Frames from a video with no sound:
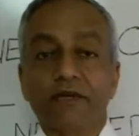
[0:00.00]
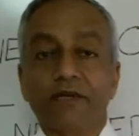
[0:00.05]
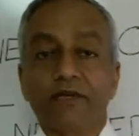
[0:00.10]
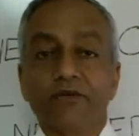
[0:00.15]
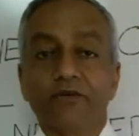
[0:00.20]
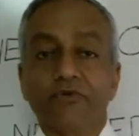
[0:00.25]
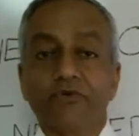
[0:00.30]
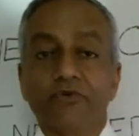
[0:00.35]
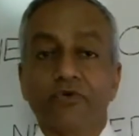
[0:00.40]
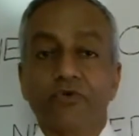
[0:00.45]

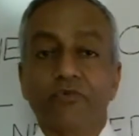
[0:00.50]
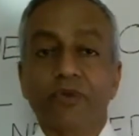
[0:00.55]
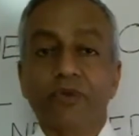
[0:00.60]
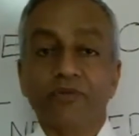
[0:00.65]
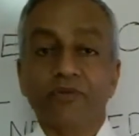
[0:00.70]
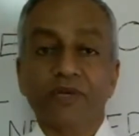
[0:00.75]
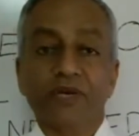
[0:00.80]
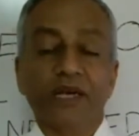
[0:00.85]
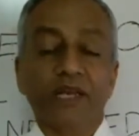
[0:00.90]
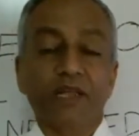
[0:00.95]
So
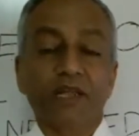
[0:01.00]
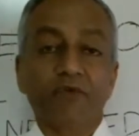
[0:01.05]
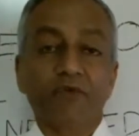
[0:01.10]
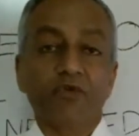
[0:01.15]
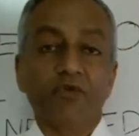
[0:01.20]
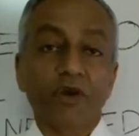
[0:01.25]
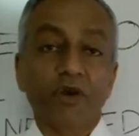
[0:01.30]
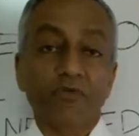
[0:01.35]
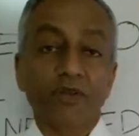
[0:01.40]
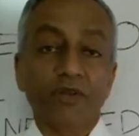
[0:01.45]
basically, we
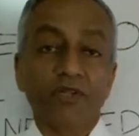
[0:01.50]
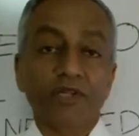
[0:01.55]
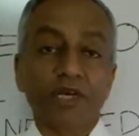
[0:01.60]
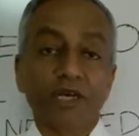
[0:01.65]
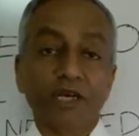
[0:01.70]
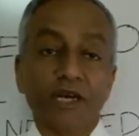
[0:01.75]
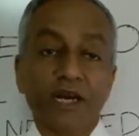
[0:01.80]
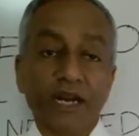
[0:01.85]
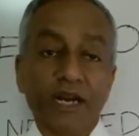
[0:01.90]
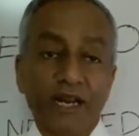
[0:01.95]
do
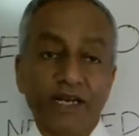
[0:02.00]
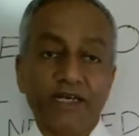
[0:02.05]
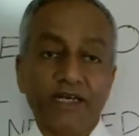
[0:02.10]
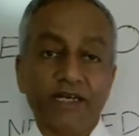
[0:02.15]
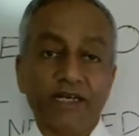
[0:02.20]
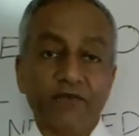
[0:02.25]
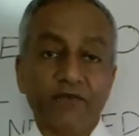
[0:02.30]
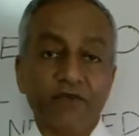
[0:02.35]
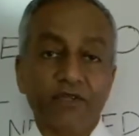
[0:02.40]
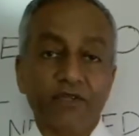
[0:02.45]
everything
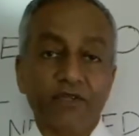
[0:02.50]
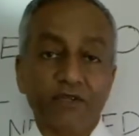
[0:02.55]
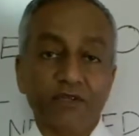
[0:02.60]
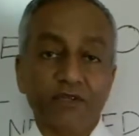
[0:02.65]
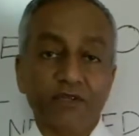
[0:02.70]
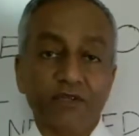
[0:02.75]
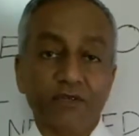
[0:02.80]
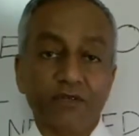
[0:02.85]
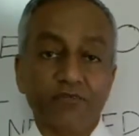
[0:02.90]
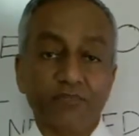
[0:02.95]
connected with
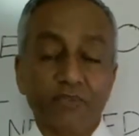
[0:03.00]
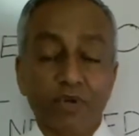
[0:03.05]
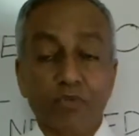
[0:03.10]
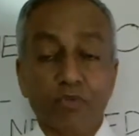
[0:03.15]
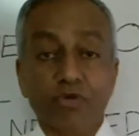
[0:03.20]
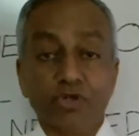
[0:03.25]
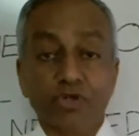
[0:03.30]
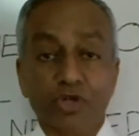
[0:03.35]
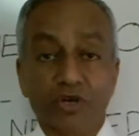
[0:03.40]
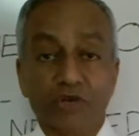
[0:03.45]

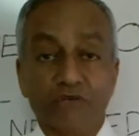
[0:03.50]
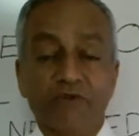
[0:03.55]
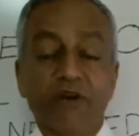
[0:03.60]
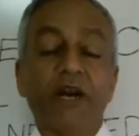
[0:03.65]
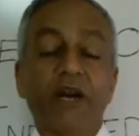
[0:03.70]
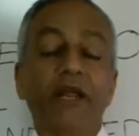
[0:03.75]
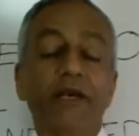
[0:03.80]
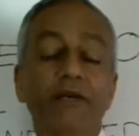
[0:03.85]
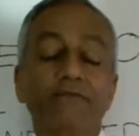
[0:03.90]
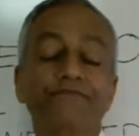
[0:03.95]
promotion of
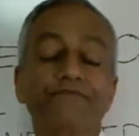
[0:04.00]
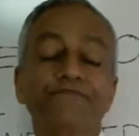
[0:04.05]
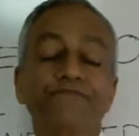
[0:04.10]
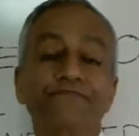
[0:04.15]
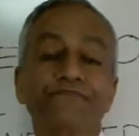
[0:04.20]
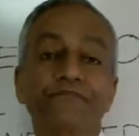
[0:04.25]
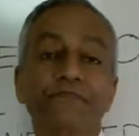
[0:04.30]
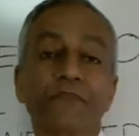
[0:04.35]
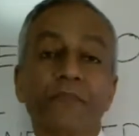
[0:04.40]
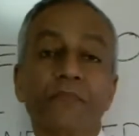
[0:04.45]
running.
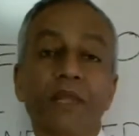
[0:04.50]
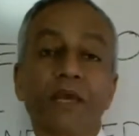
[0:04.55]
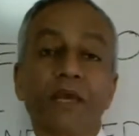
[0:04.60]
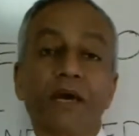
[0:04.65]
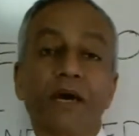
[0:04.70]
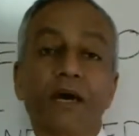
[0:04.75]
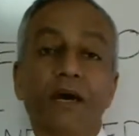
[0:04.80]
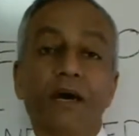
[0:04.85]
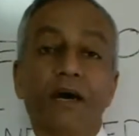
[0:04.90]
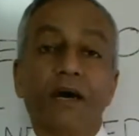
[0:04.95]

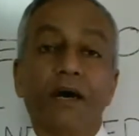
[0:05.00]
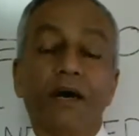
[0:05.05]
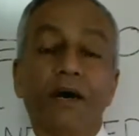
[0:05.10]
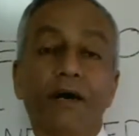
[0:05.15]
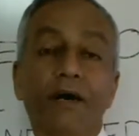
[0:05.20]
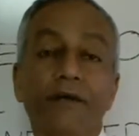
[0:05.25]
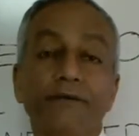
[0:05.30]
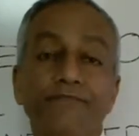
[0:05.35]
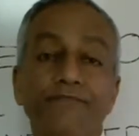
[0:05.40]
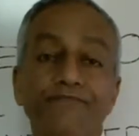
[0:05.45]

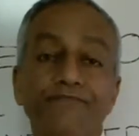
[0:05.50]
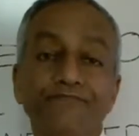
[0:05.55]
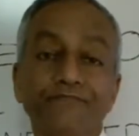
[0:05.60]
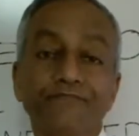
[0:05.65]
Um,